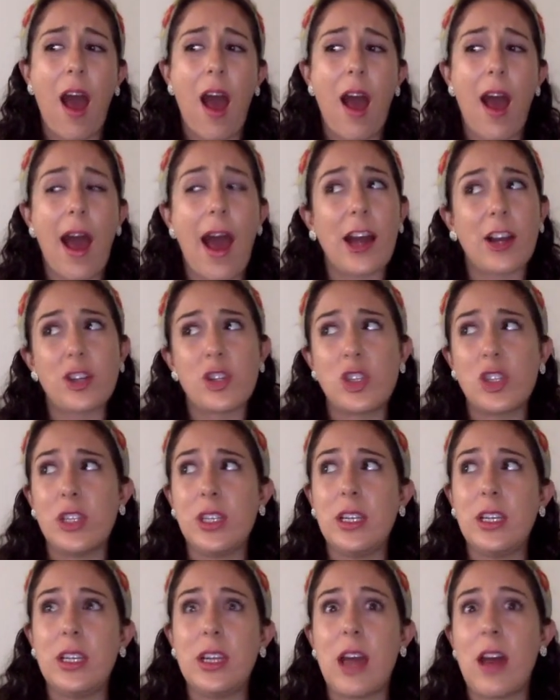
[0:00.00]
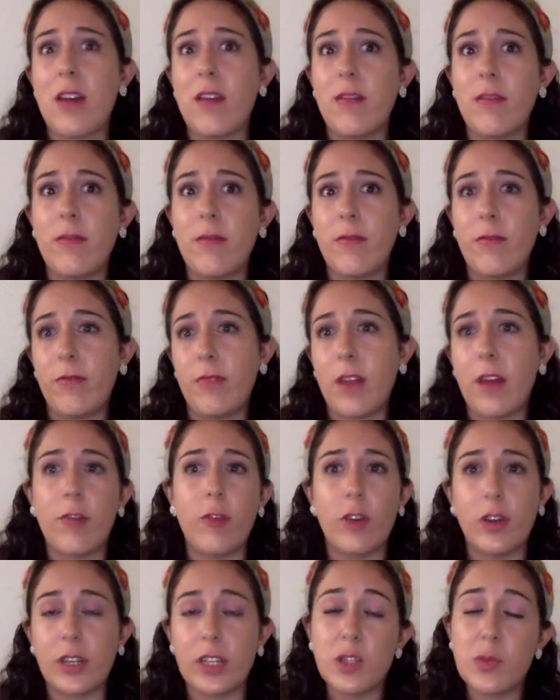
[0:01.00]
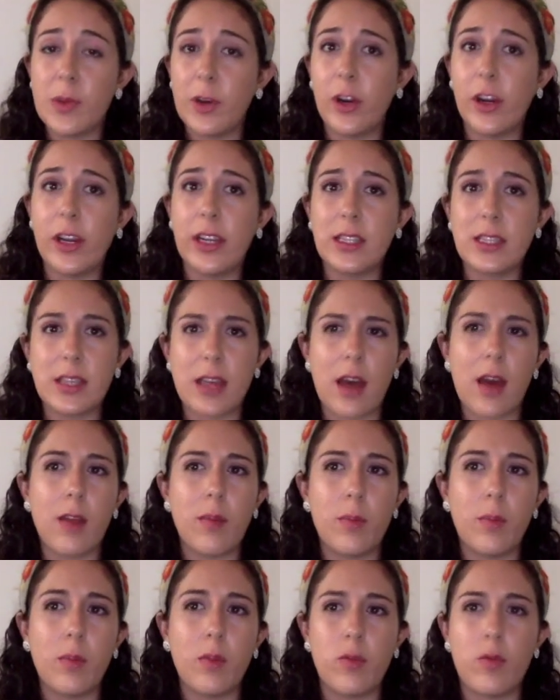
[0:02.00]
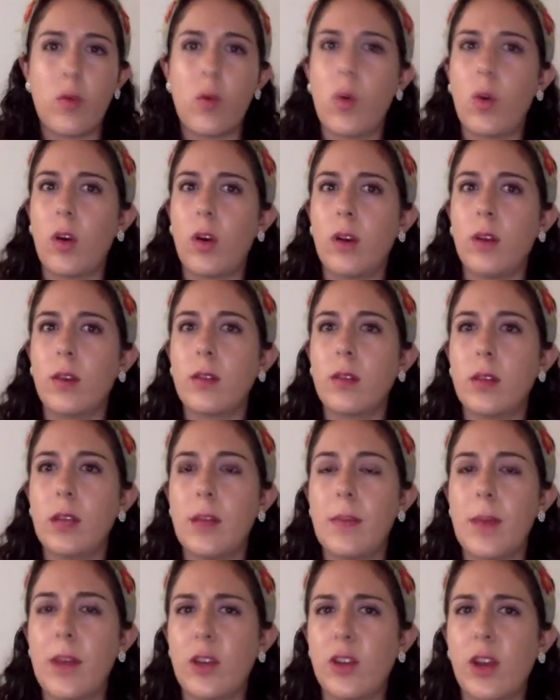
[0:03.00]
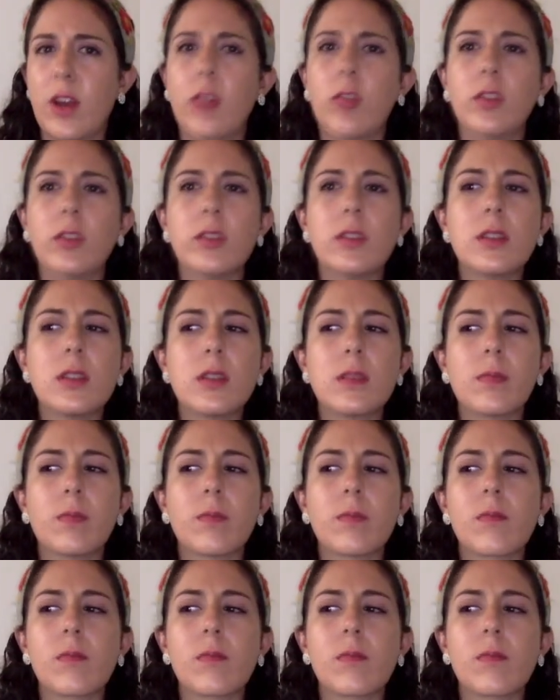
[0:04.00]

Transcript: Actually, I've never experienced that before in my travels.